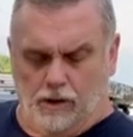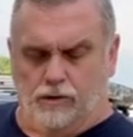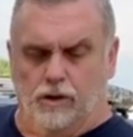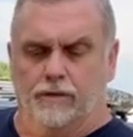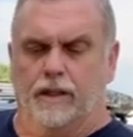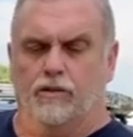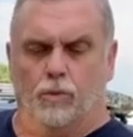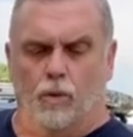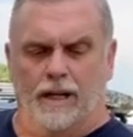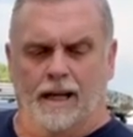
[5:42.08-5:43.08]
2 of these.
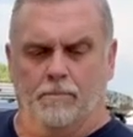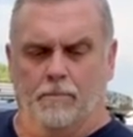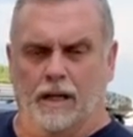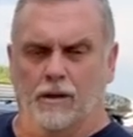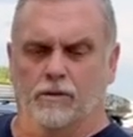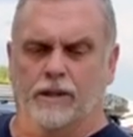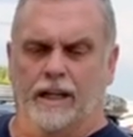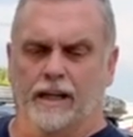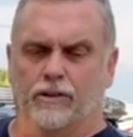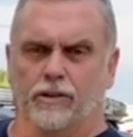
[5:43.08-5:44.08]
One had metal
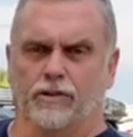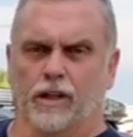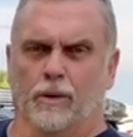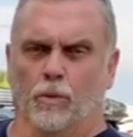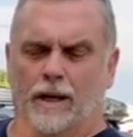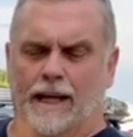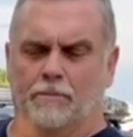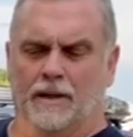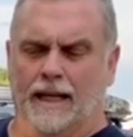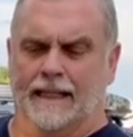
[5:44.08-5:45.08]
connectors and one
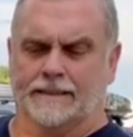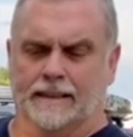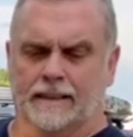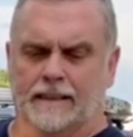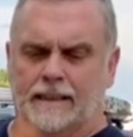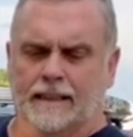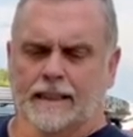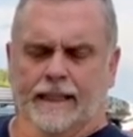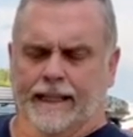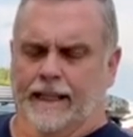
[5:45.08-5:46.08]
had plastic.
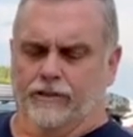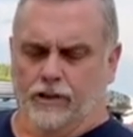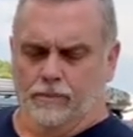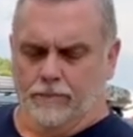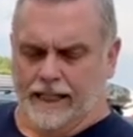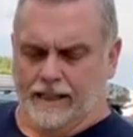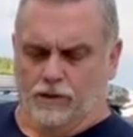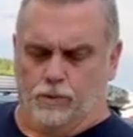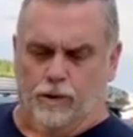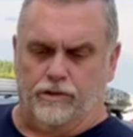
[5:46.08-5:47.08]
And I took them back and
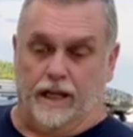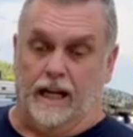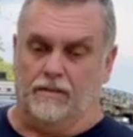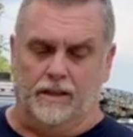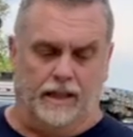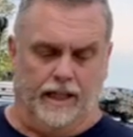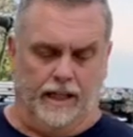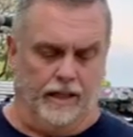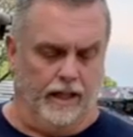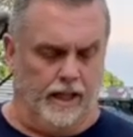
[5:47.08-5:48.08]
switched it out,
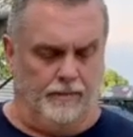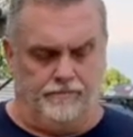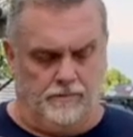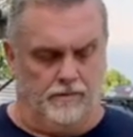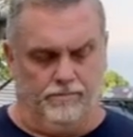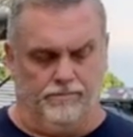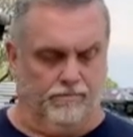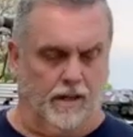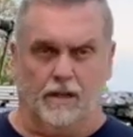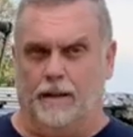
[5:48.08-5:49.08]
and
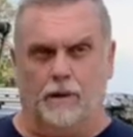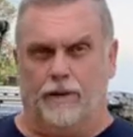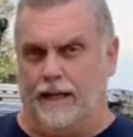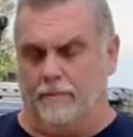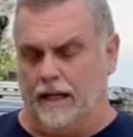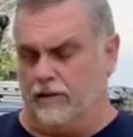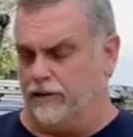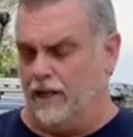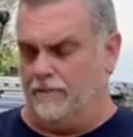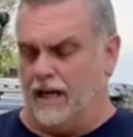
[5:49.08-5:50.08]
then they both had metal.
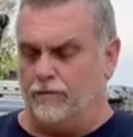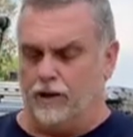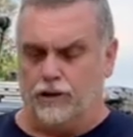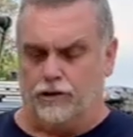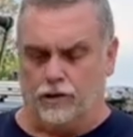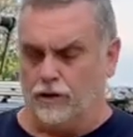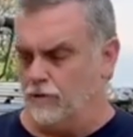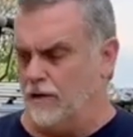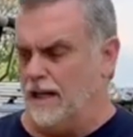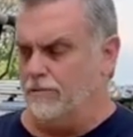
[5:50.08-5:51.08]
So I'm not really sure the
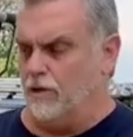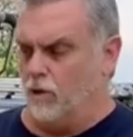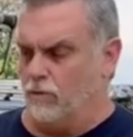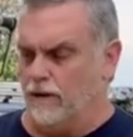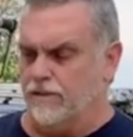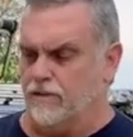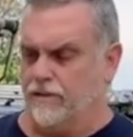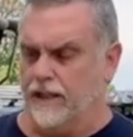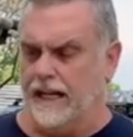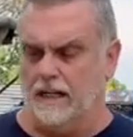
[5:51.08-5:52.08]
rhyme or reason
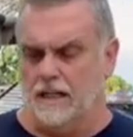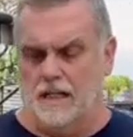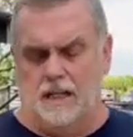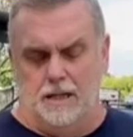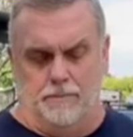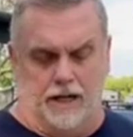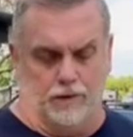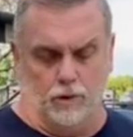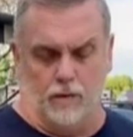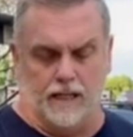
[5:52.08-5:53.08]
for that. But I
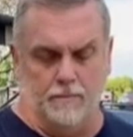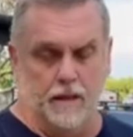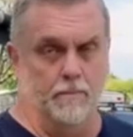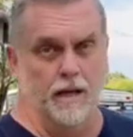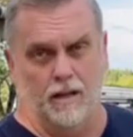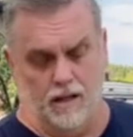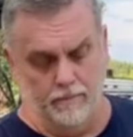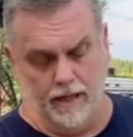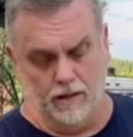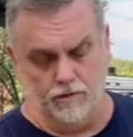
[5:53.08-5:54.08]
do recommend metal on
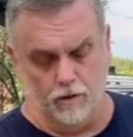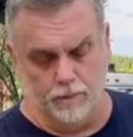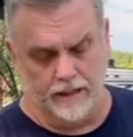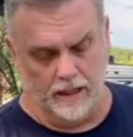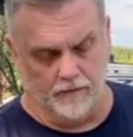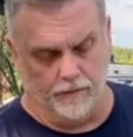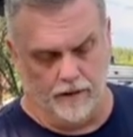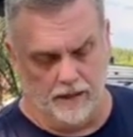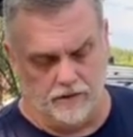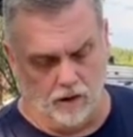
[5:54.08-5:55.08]
metal. Just be careful
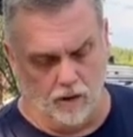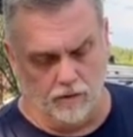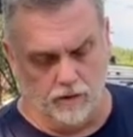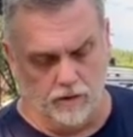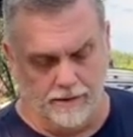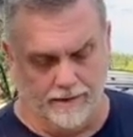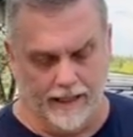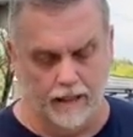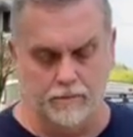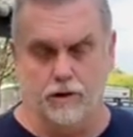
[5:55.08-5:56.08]
not to over
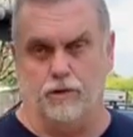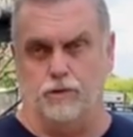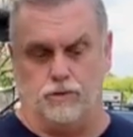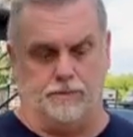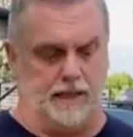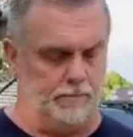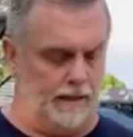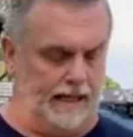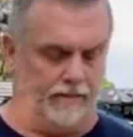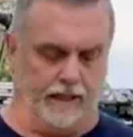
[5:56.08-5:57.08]
tighten them because you'll strip that
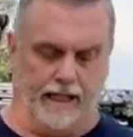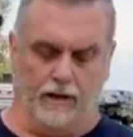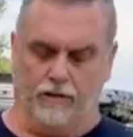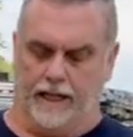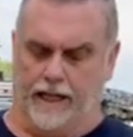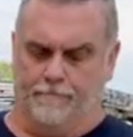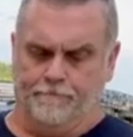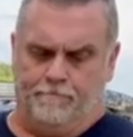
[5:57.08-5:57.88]
plastic housing out.